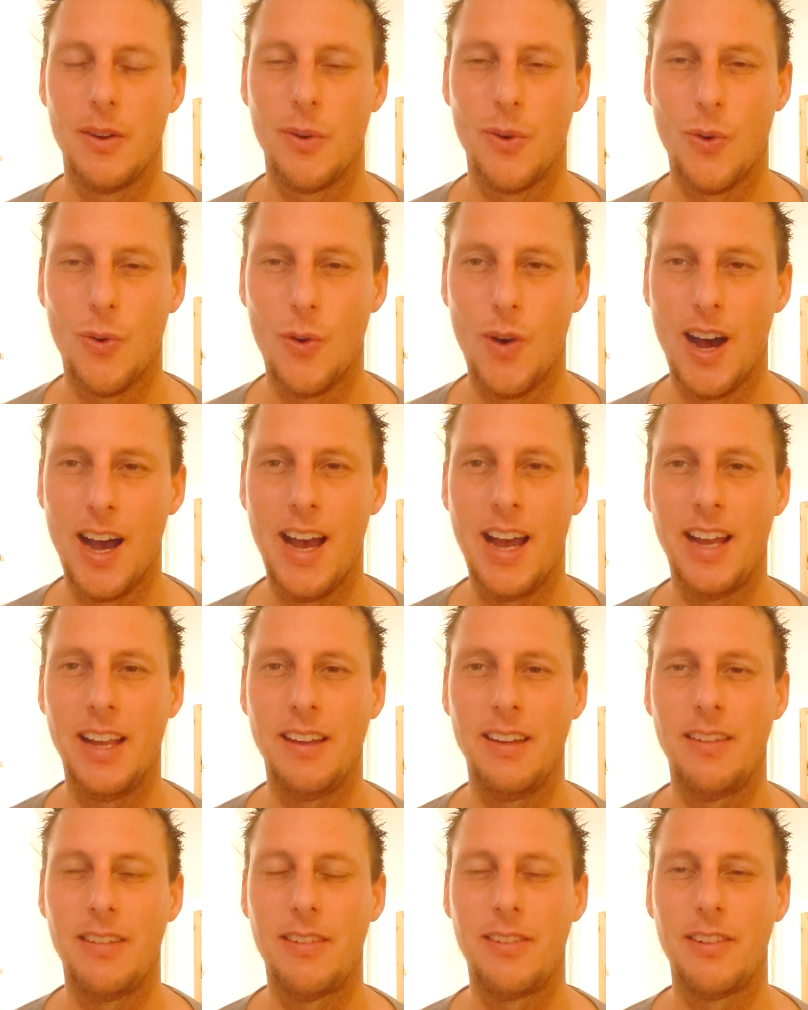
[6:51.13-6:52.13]

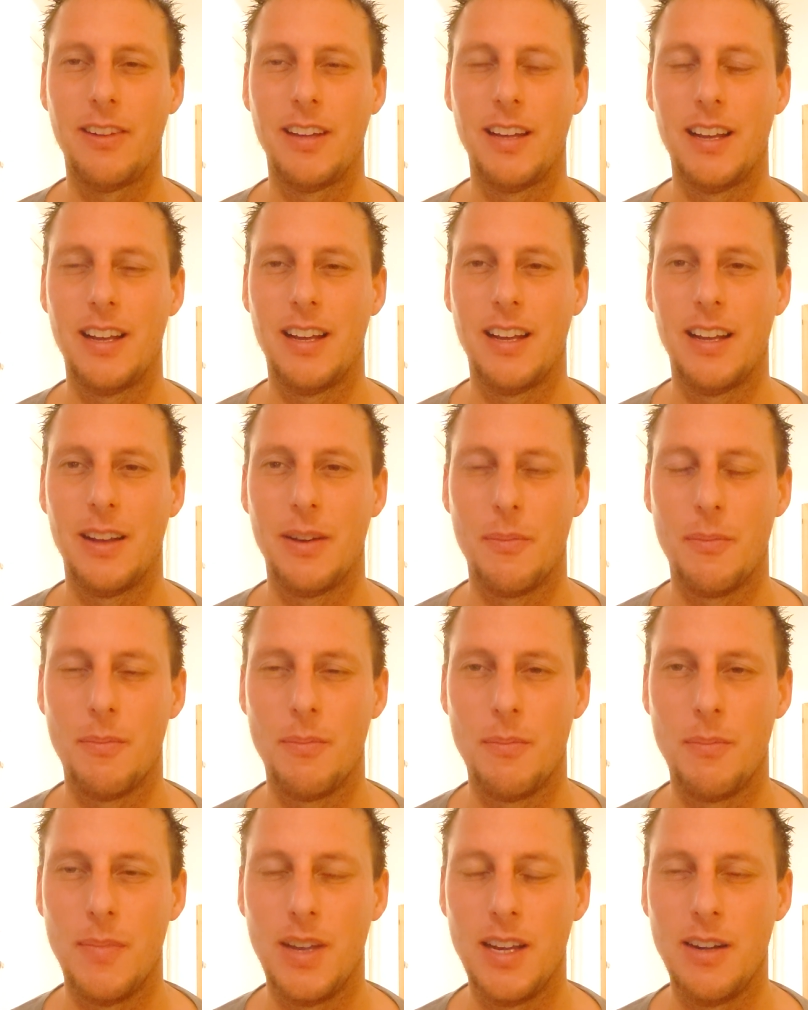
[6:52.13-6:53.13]
wise
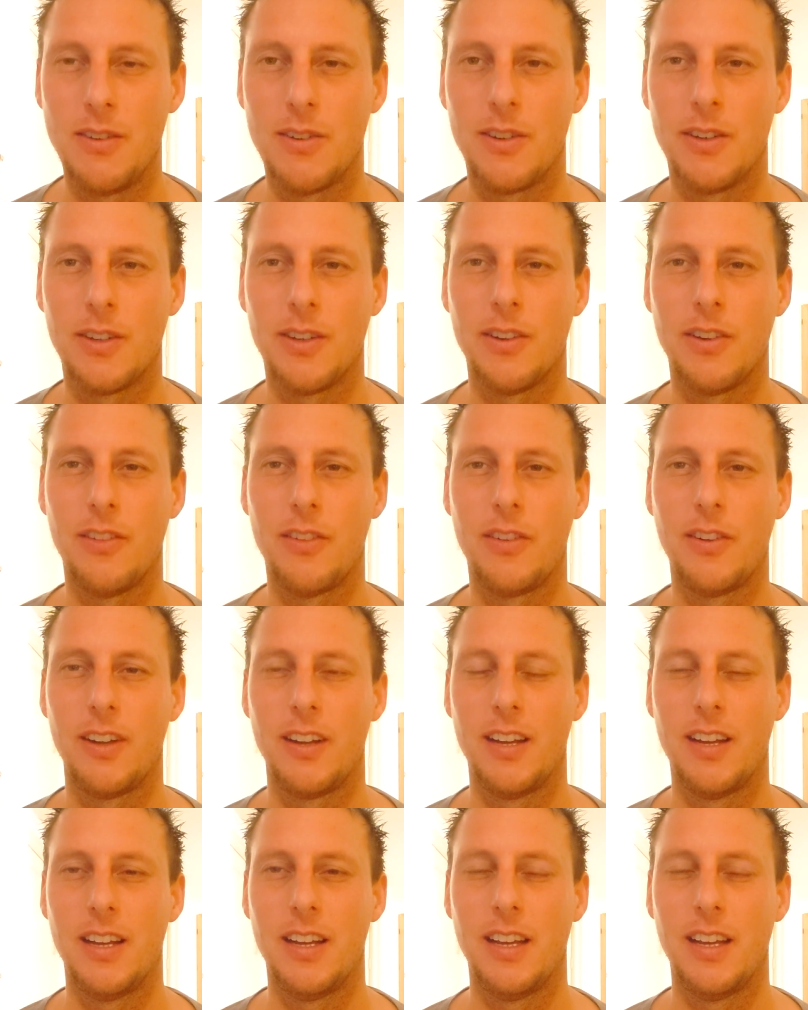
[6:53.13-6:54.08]
mirrors